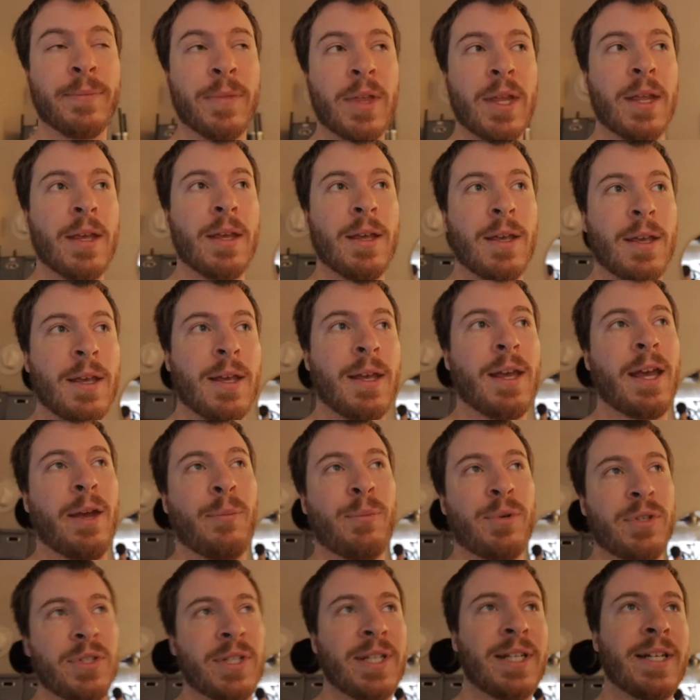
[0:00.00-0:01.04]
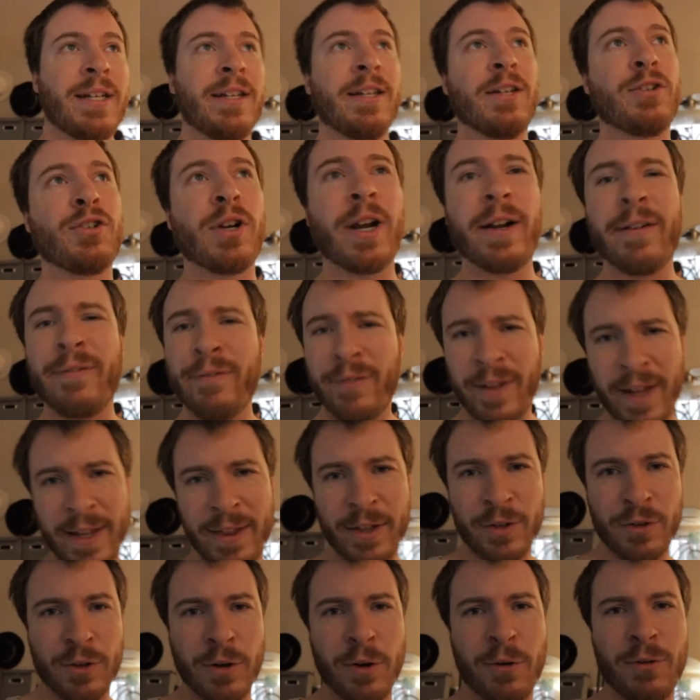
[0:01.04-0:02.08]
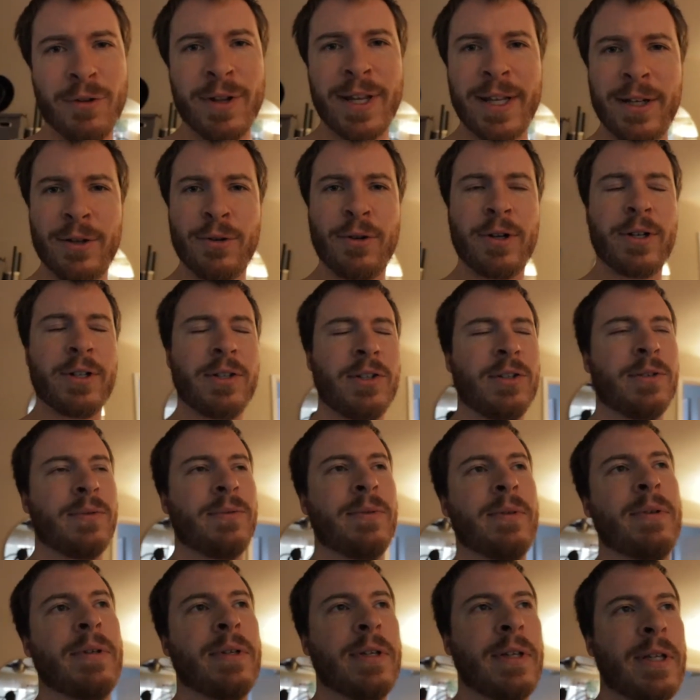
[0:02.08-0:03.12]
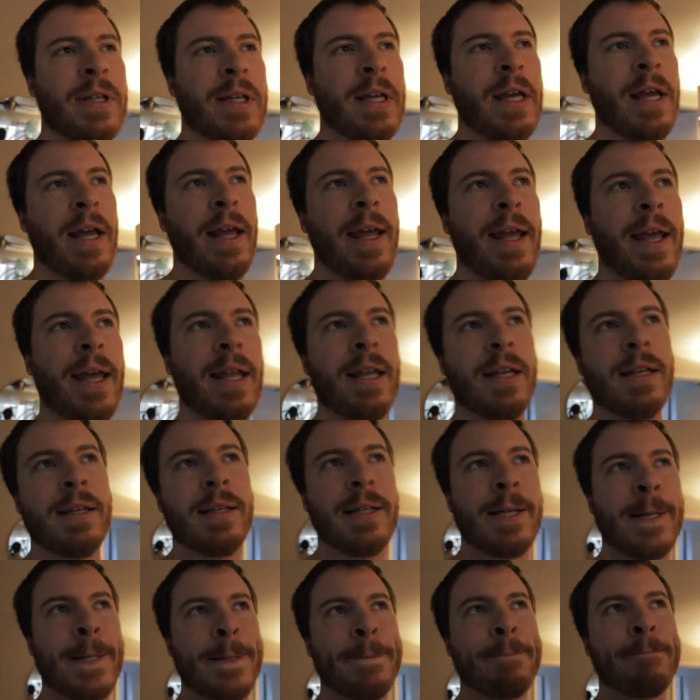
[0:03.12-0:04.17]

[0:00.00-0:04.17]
I proceeded to try to fly the drone indoors, and